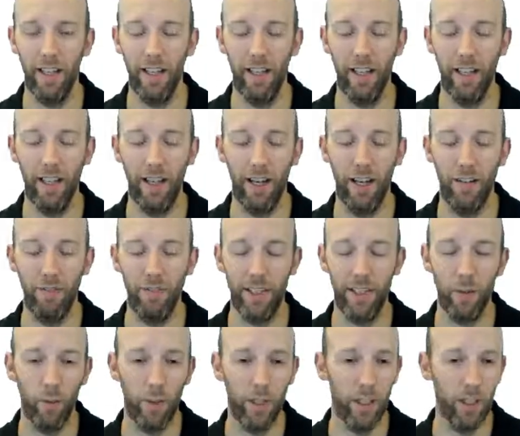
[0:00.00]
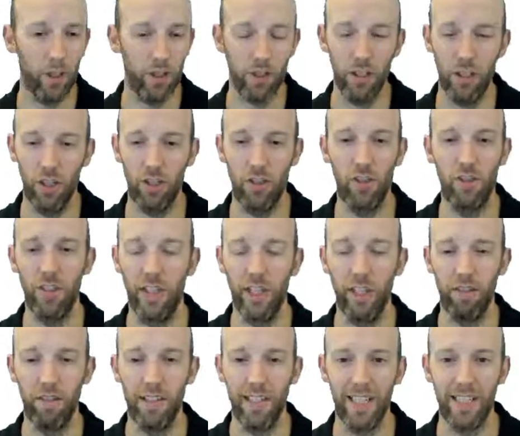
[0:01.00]
I've dealt with lots and lots of
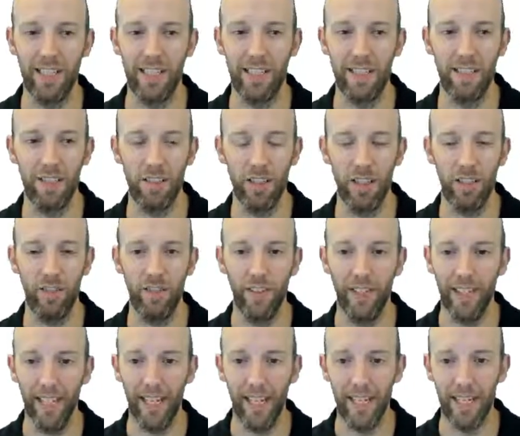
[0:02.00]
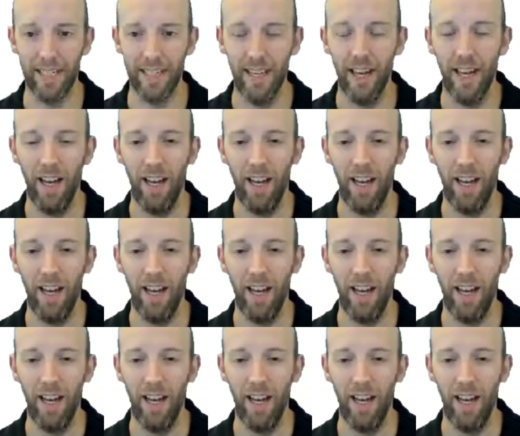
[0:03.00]
security incidents over the years.